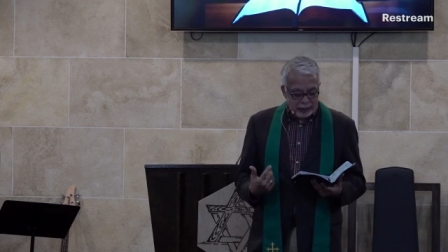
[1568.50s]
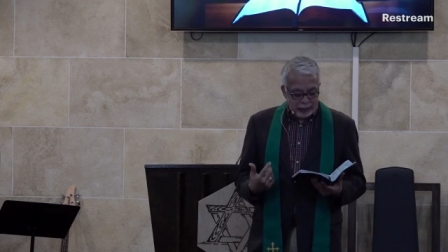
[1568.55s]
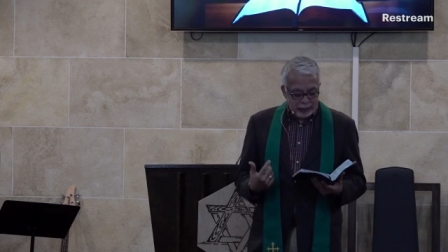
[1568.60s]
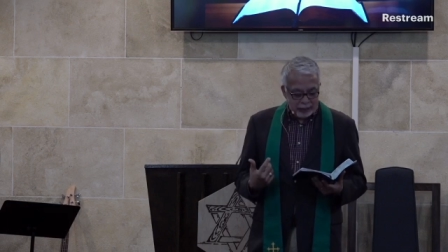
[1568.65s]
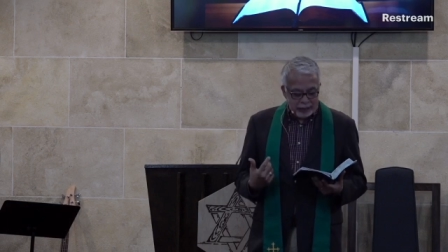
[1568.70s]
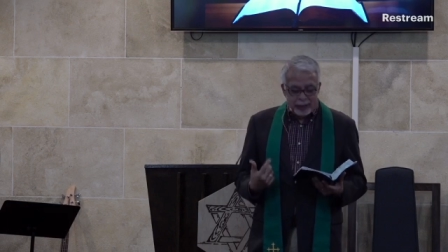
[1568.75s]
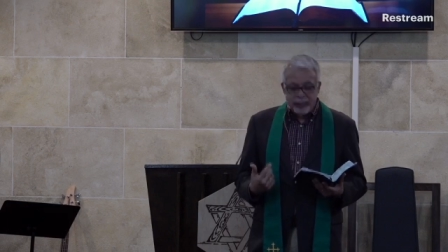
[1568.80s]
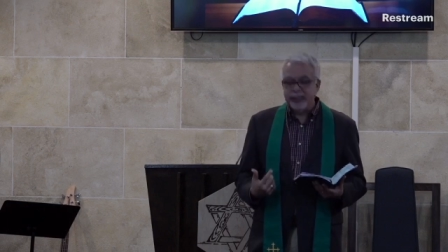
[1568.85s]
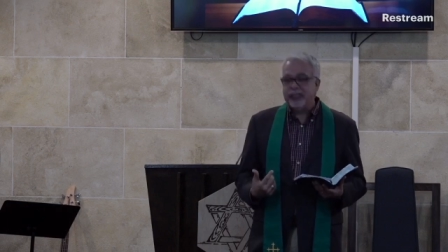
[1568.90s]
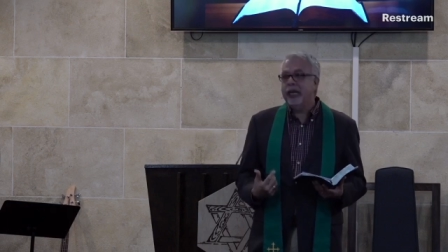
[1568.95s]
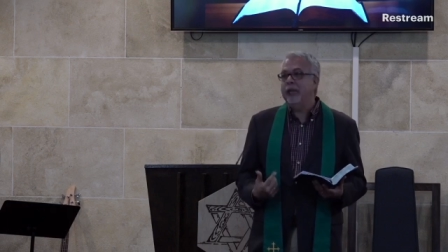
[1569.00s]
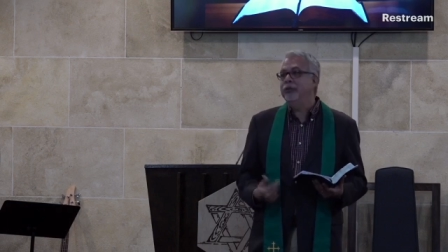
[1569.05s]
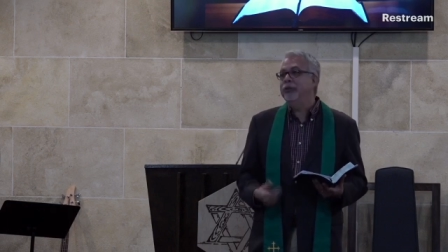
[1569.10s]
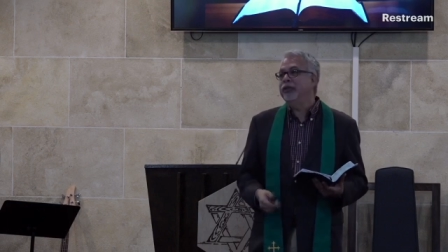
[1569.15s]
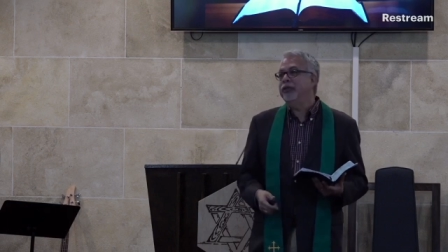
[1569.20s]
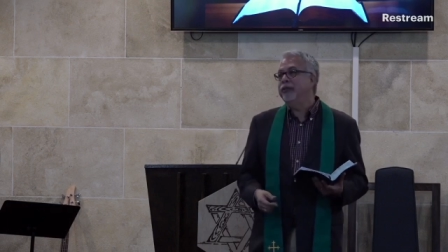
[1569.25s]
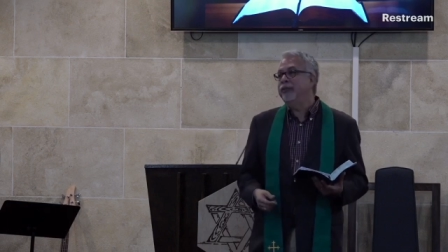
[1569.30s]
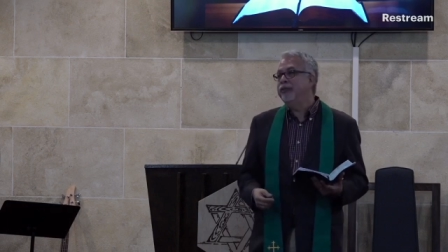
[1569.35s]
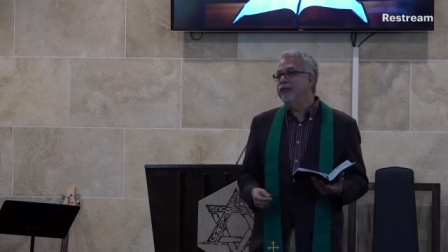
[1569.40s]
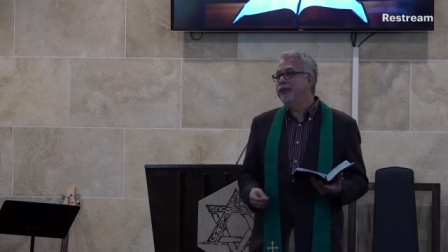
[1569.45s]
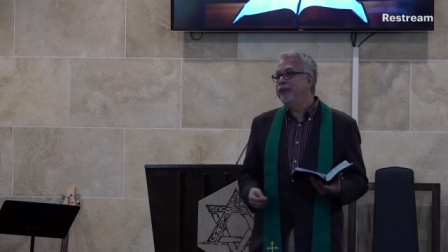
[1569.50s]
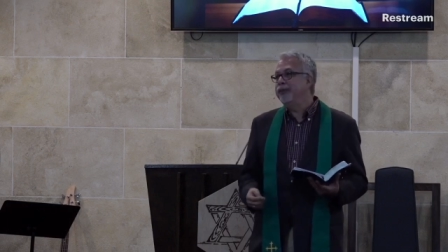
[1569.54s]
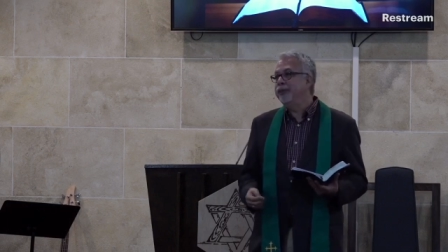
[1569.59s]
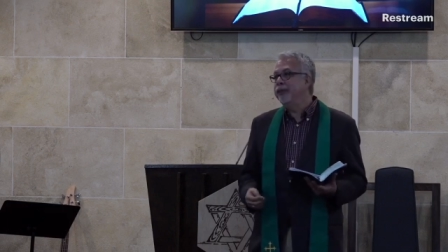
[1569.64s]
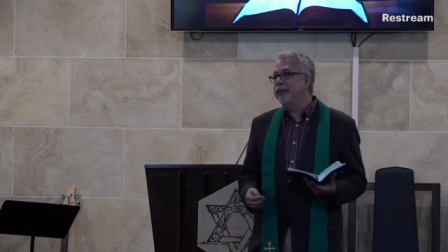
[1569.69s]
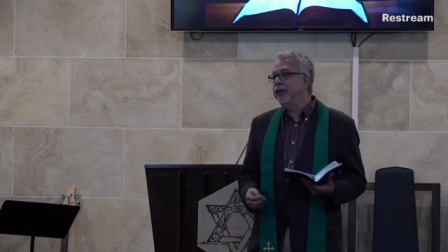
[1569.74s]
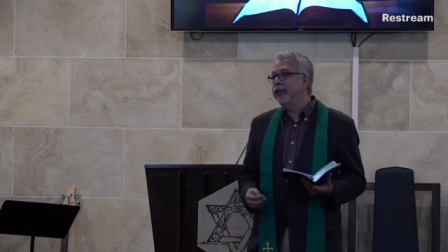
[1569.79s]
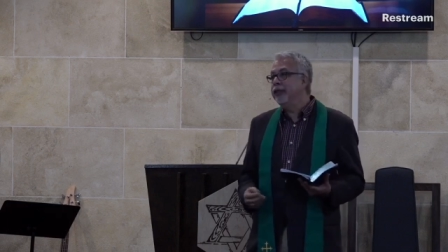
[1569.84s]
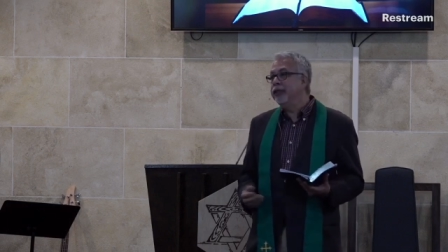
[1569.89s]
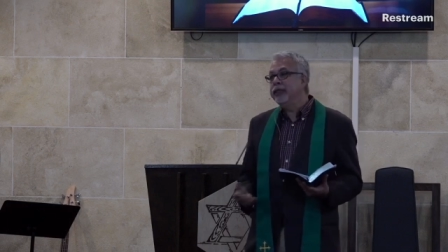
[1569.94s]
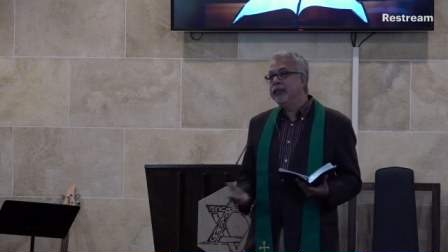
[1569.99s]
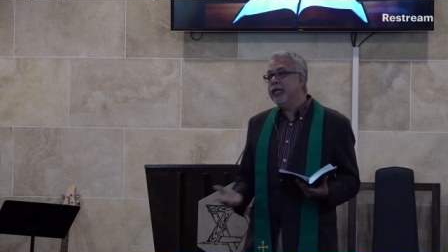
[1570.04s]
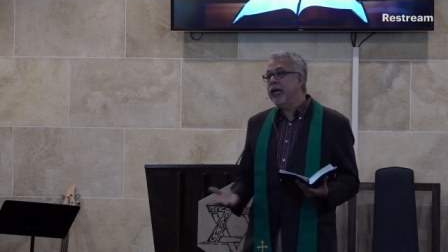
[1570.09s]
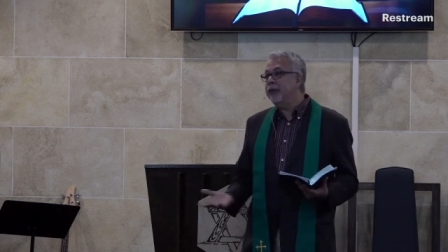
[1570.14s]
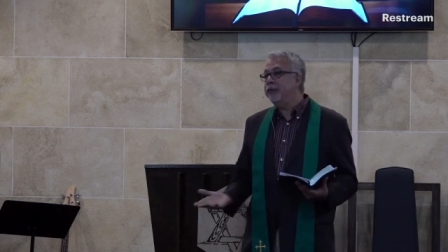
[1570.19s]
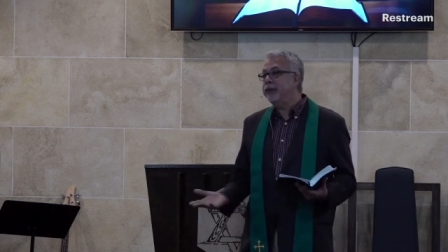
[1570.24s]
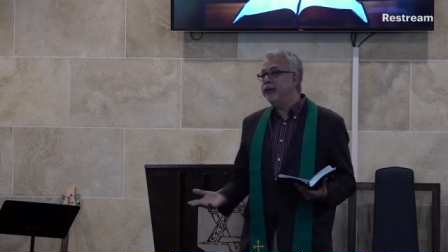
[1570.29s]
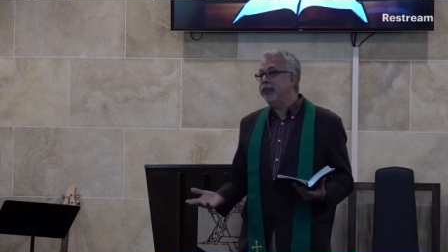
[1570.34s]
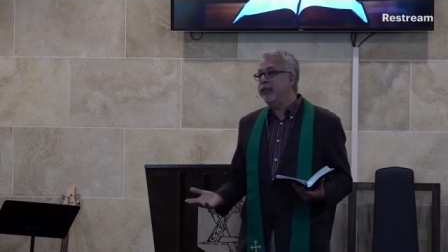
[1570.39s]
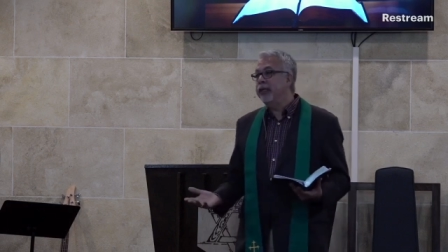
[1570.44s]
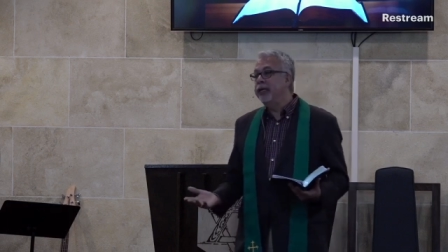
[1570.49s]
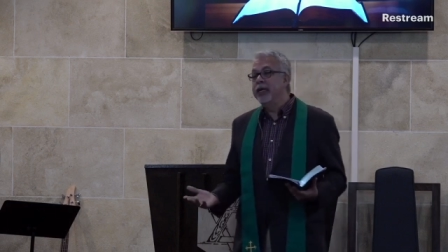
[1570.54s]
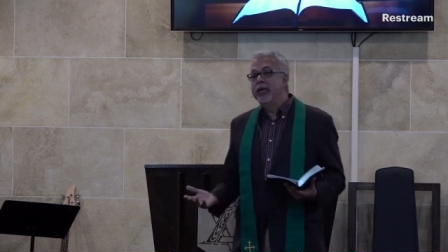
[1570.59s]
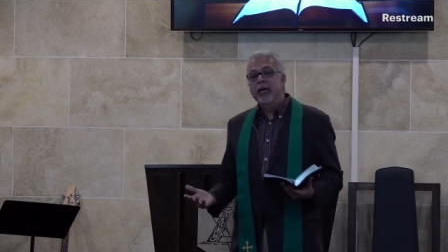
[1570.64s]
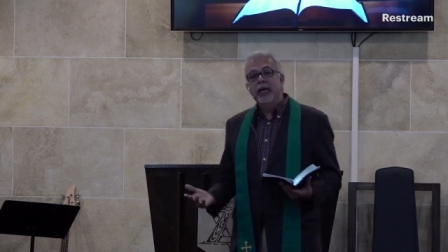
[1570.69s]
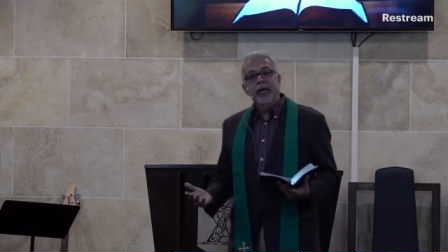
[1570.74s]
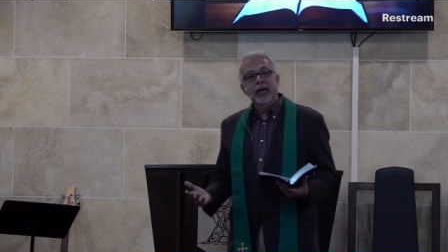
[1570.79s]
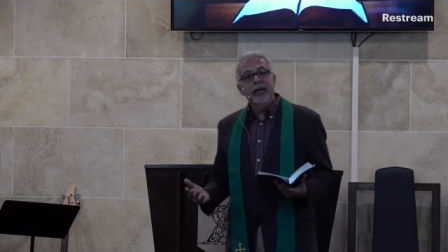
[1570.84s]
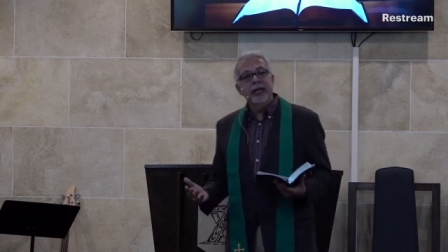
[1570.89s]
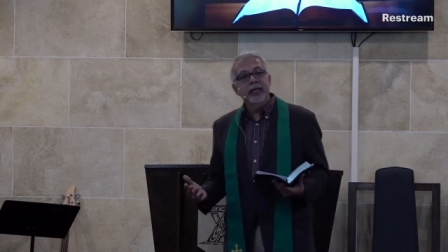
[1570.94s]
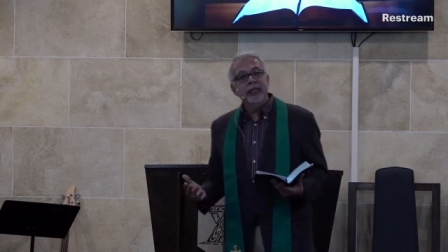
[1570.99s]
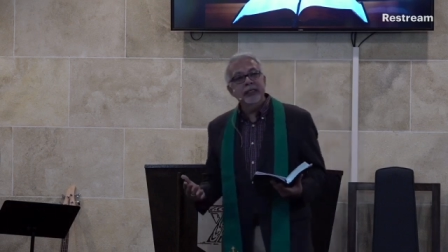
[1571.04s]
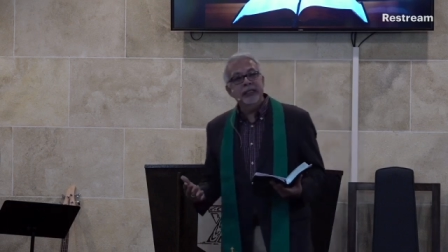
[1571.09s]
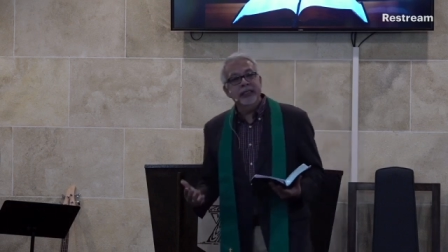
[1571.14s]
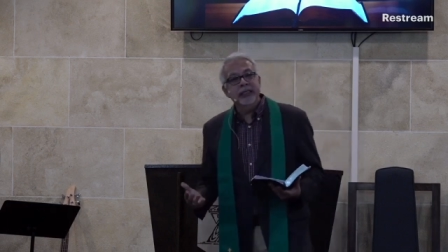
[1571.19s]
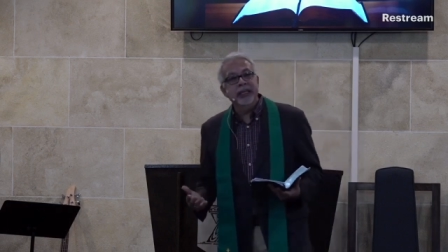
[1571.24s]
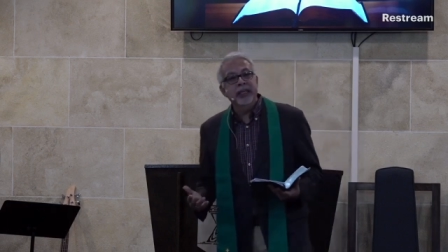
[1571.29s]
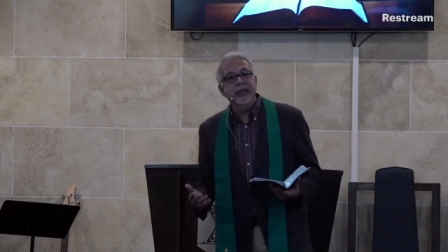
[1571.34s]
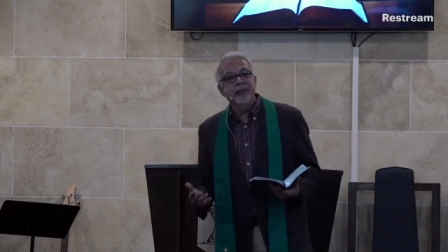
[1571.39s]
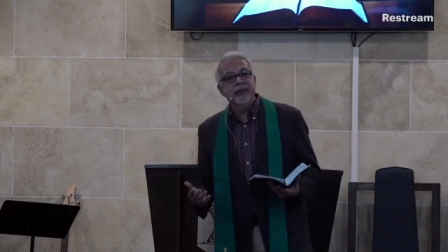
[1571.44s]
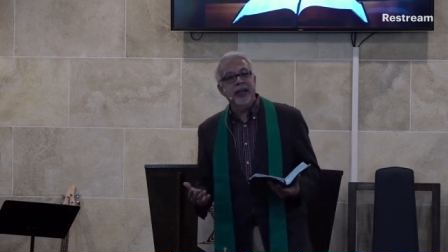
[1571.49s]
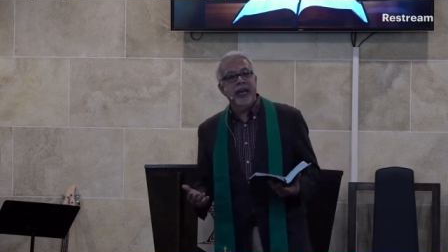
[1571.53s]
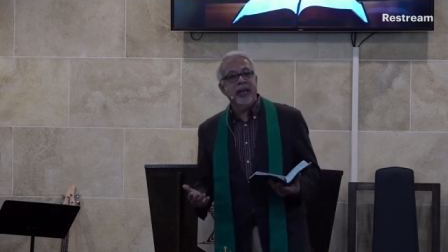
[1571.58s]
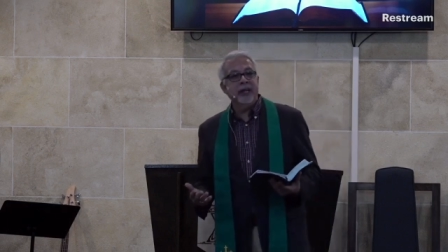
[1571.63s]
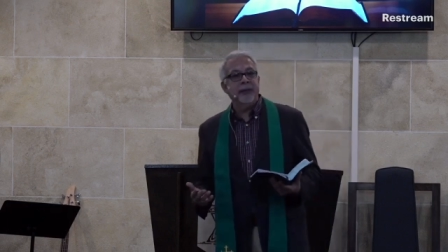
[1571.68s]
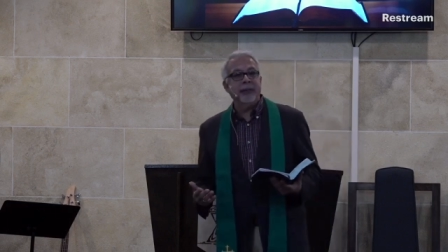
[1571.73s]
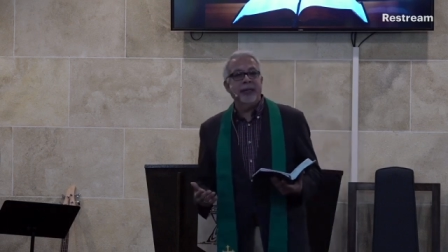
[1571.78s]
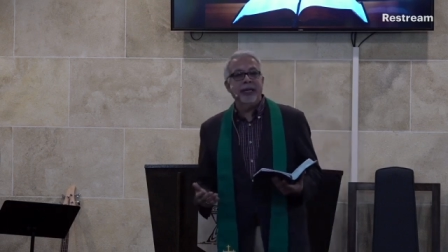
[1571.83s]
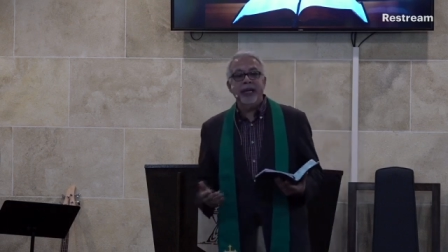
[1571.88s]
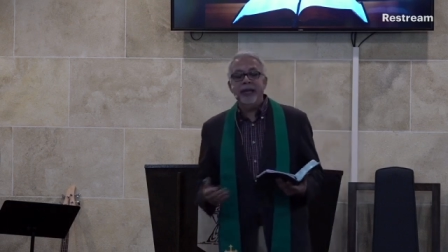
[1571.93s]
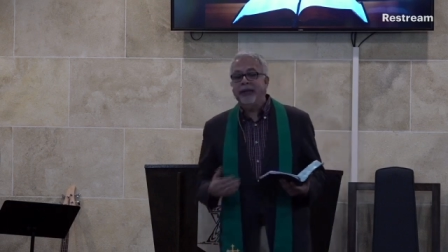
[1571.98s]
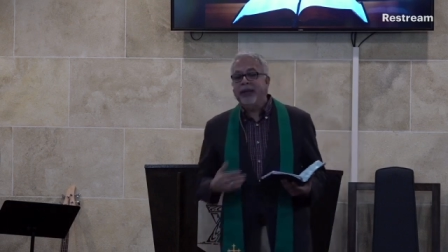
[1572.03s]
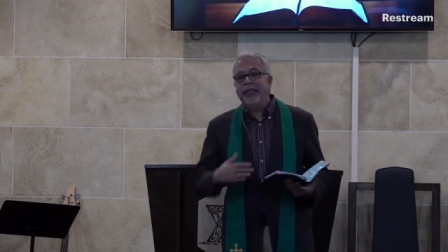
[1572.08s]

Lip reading: Deception. Deception. He deceived Adam and Eve.